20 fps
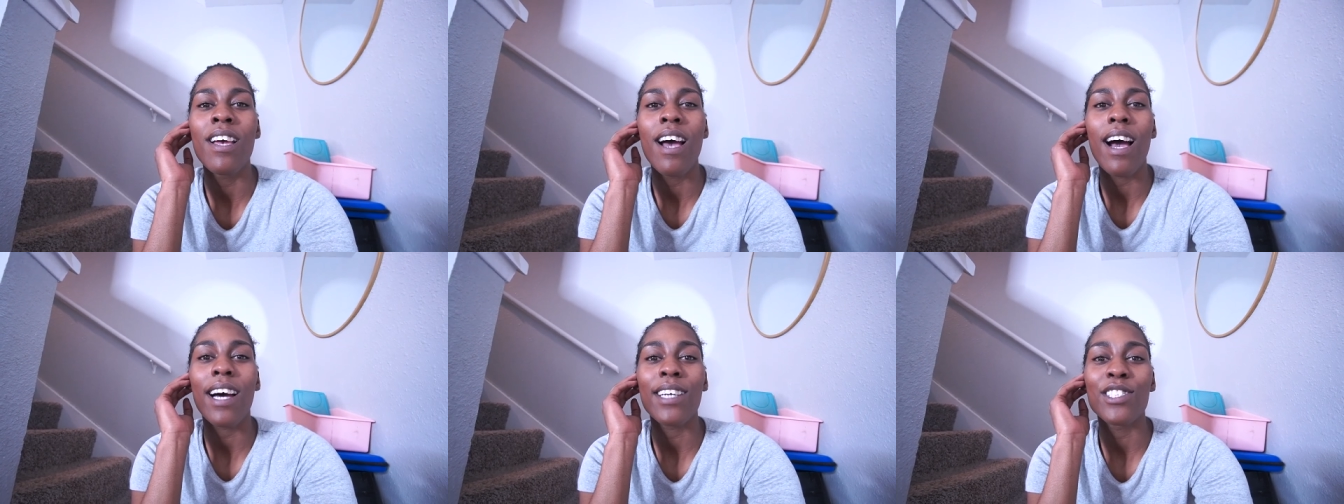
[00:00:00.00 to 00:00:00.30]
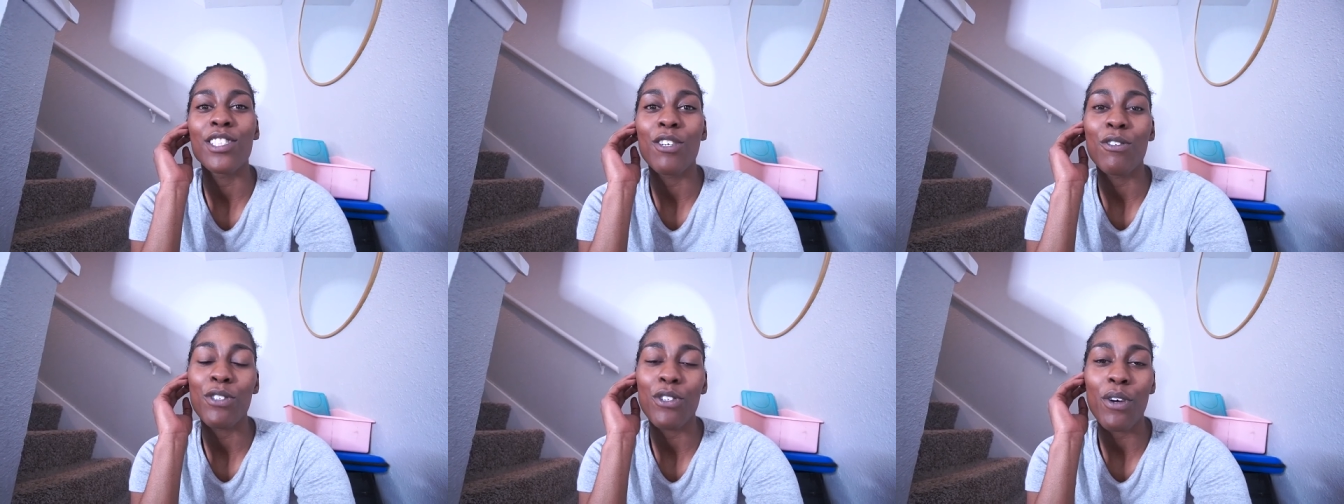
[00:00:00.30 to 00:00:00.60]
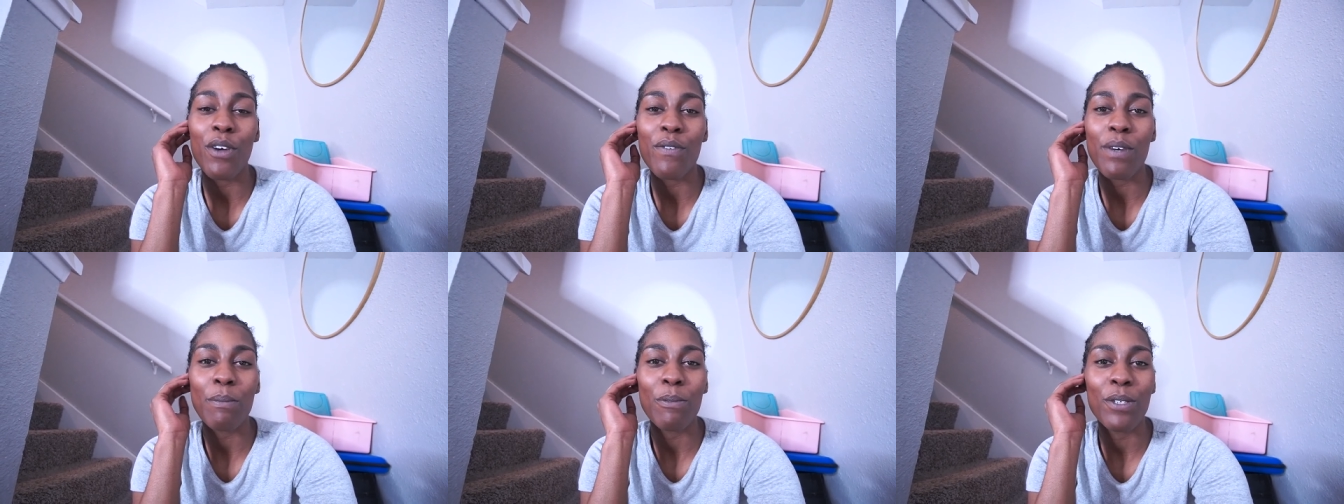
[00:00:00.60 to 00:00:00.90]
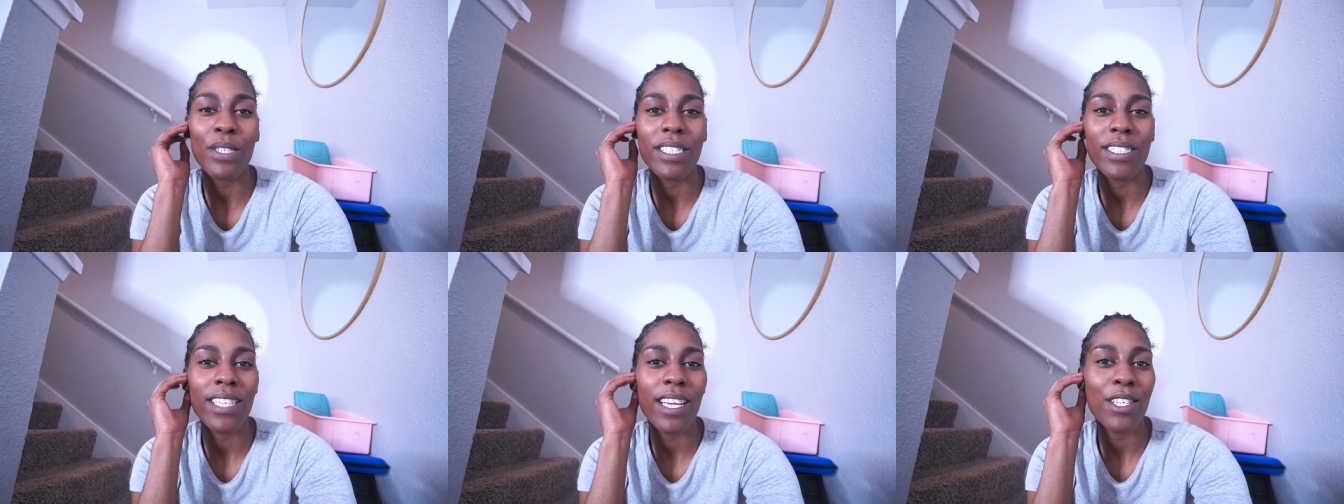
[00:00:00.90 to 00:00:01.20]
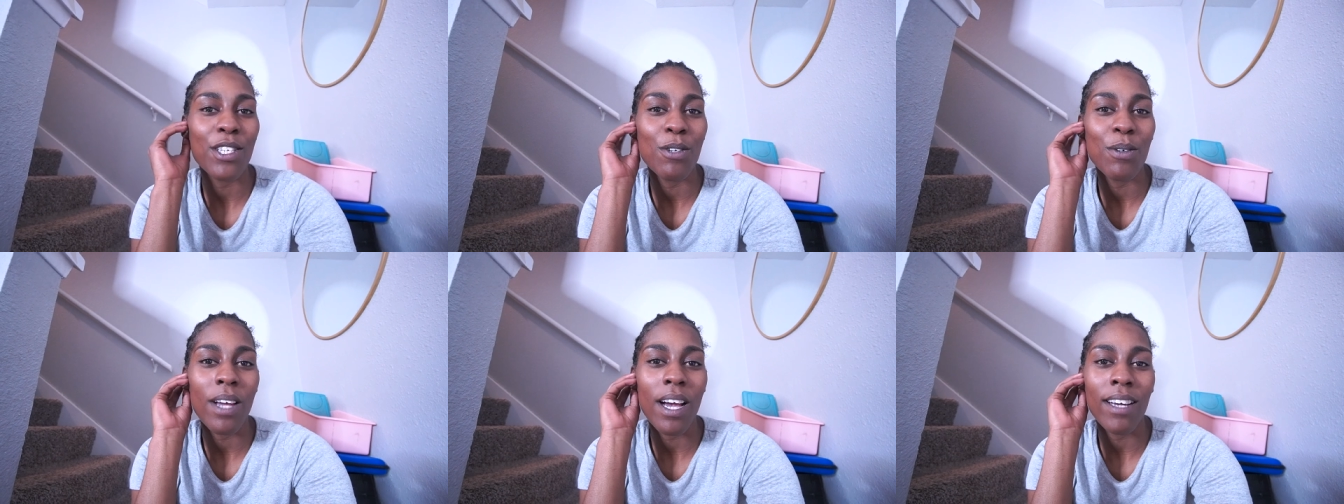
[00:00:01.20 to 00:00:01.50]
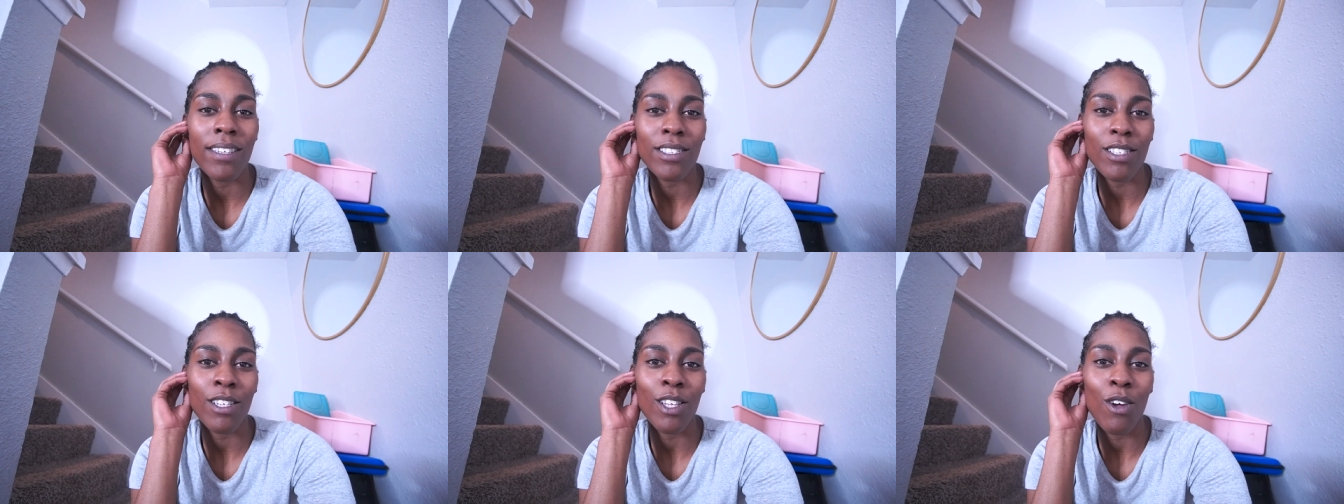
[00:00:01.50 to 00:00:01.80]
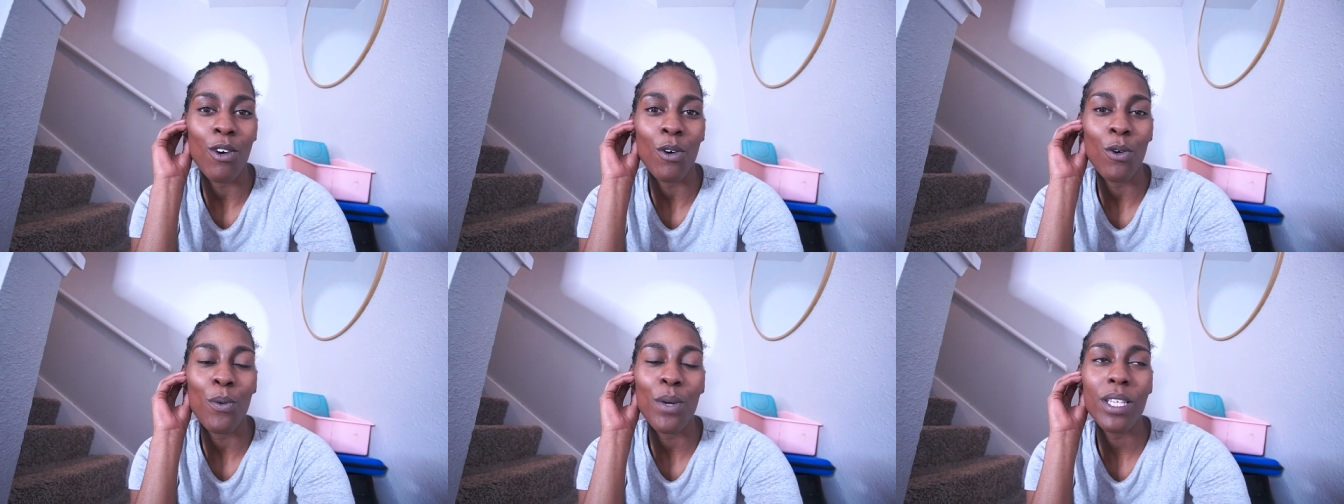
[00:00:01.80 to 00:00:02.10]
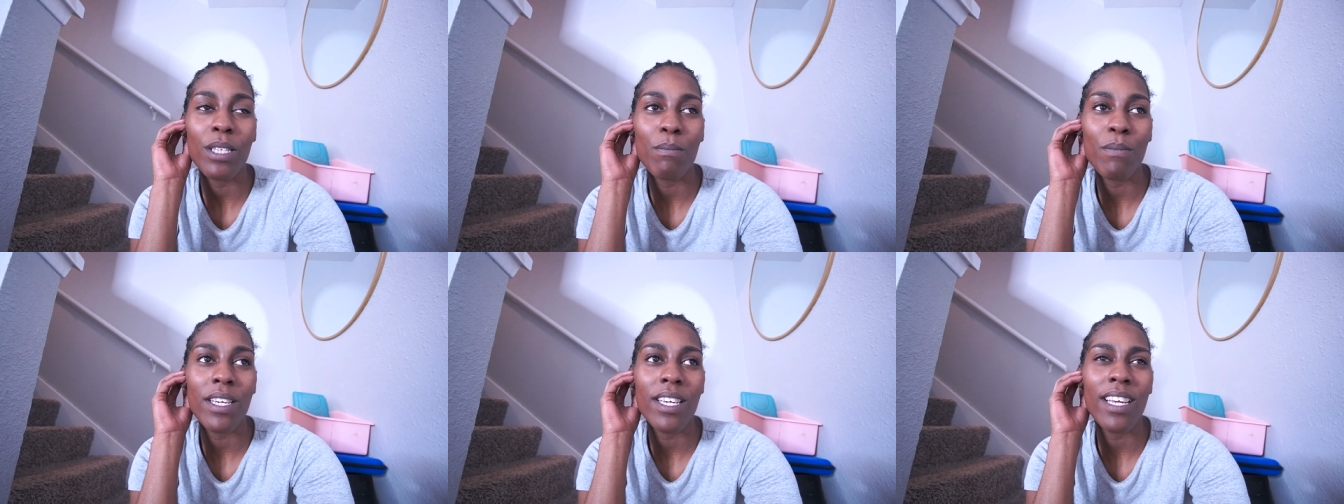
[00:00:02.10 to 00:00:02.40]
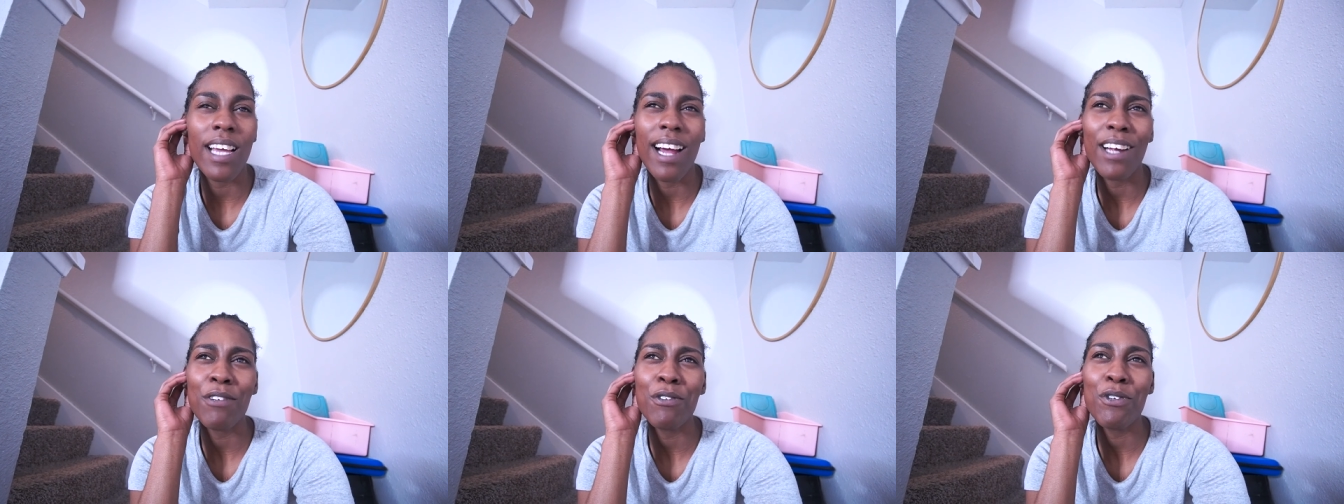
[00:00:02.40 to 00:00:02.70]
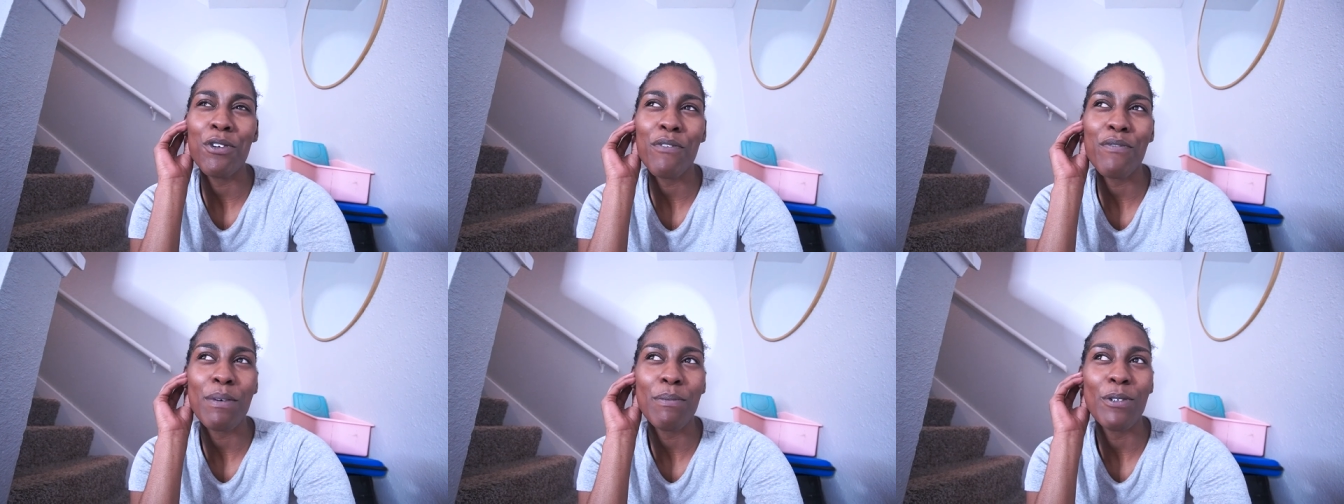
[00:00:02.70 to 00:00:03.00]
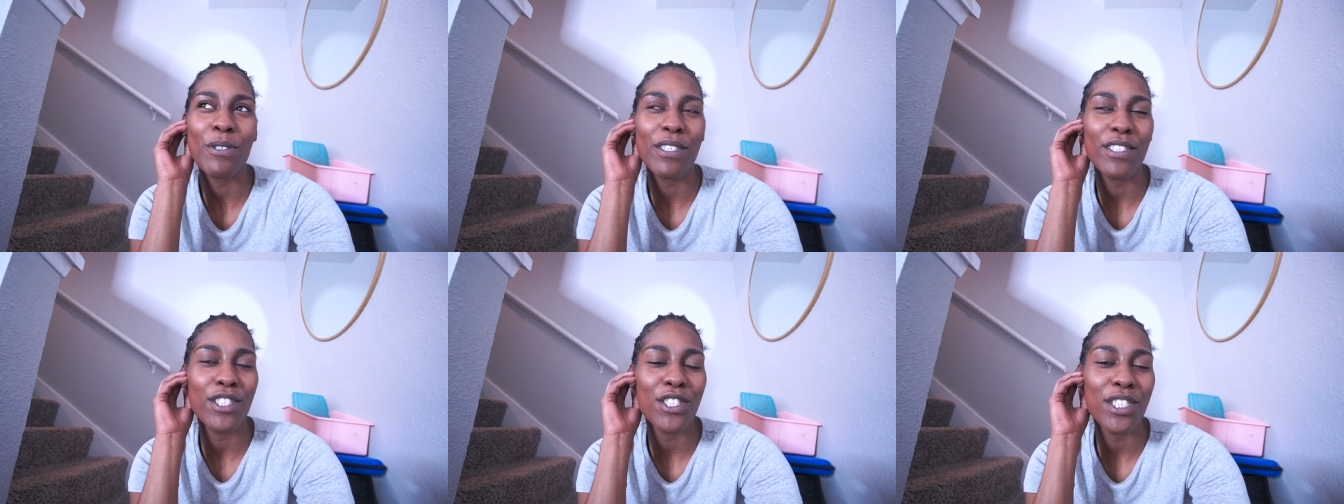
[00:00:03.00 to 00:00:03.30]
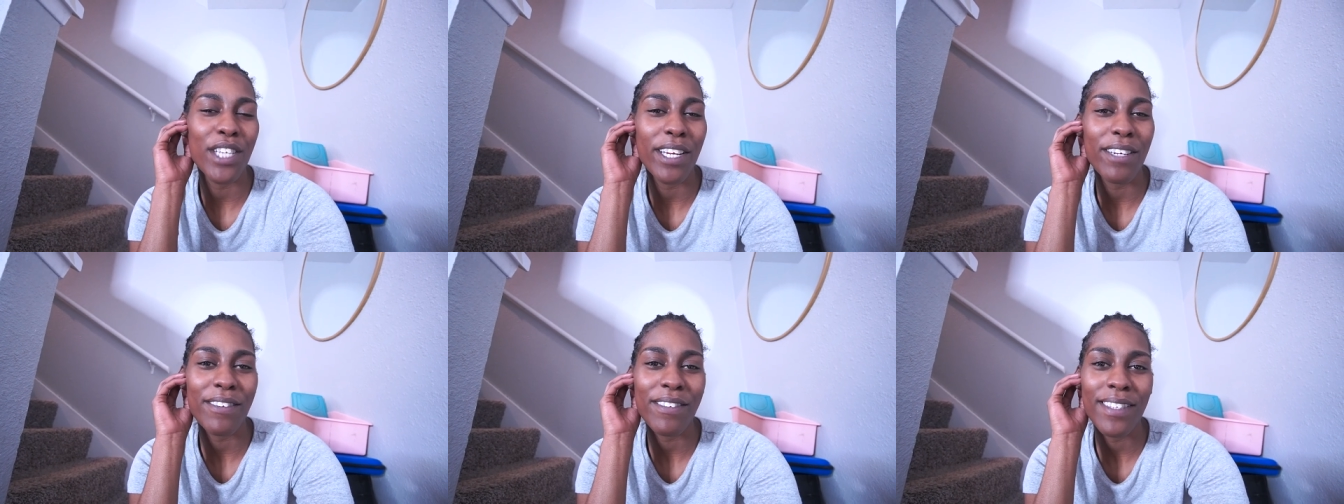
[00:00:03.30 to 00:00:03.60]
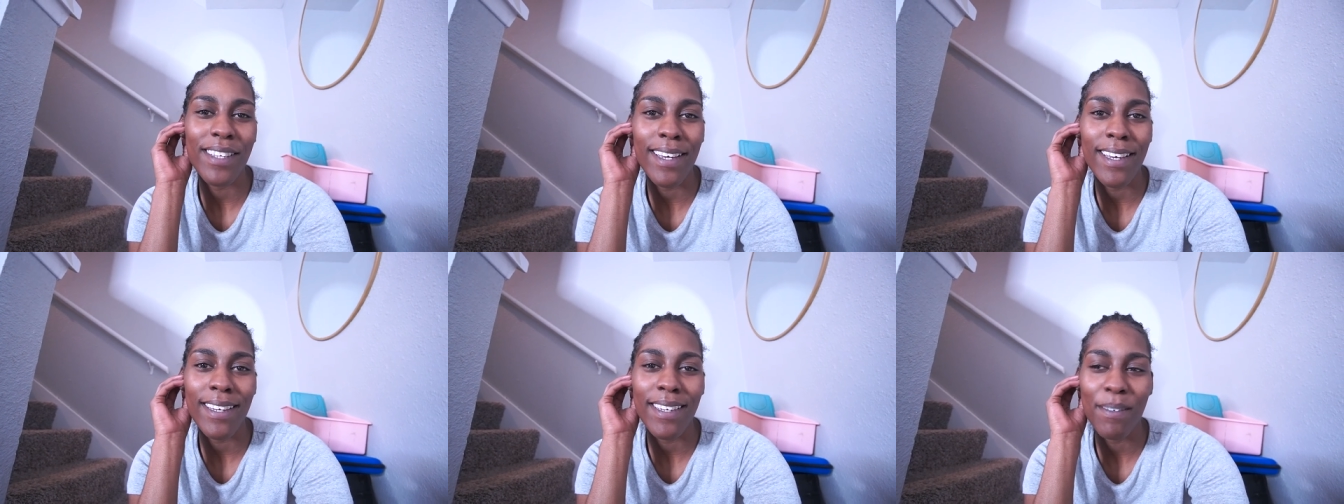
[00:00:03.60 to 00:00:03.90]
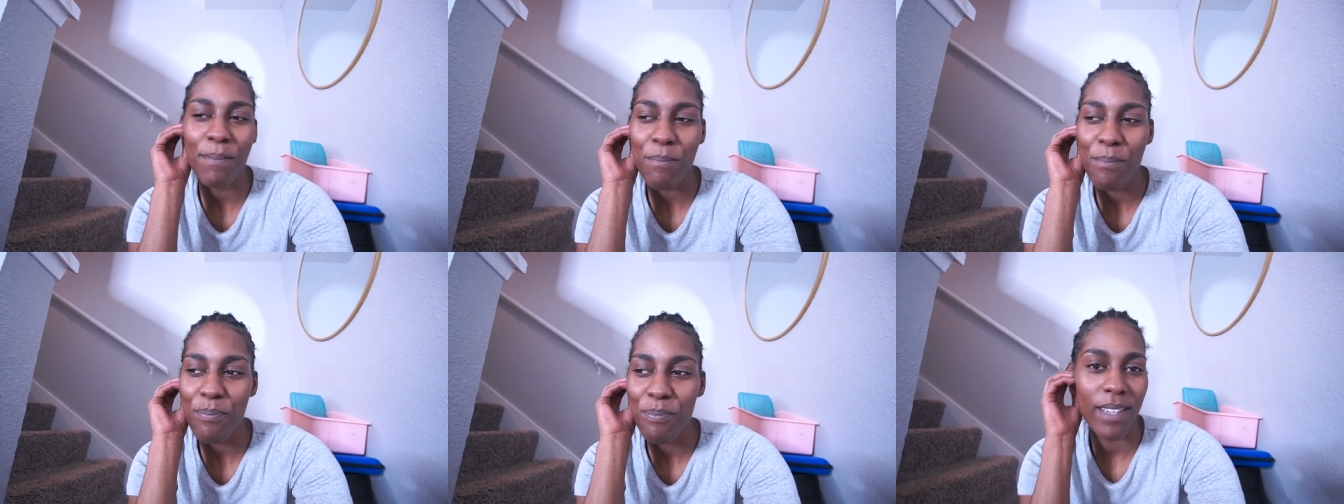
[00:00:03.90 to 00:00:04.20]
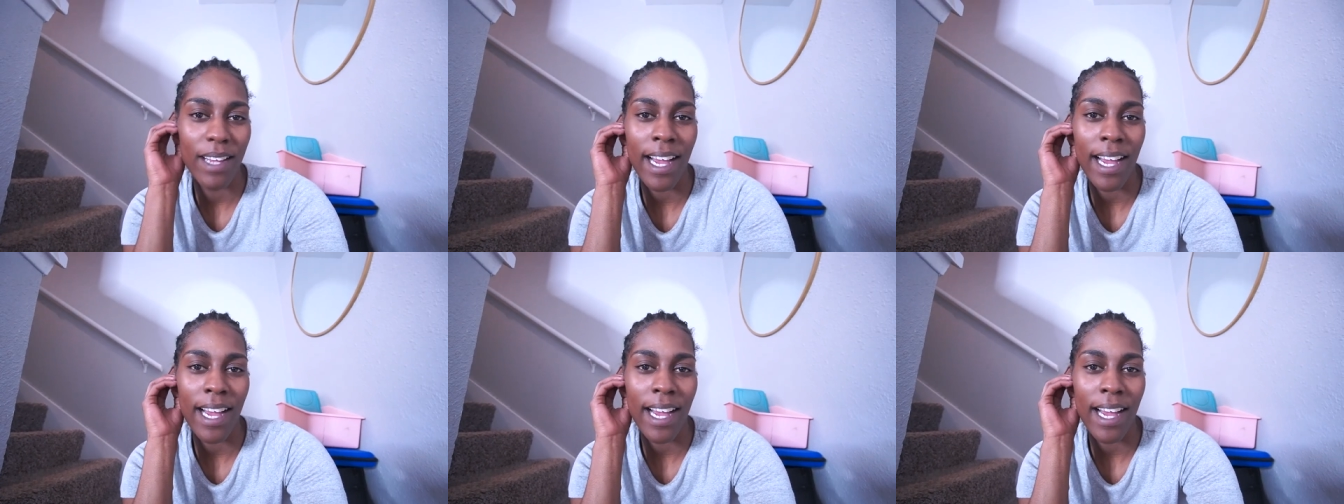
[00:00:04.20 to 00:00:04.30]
I don't know if I'm going to take you guys along with me. I don't know if I'm going to share that.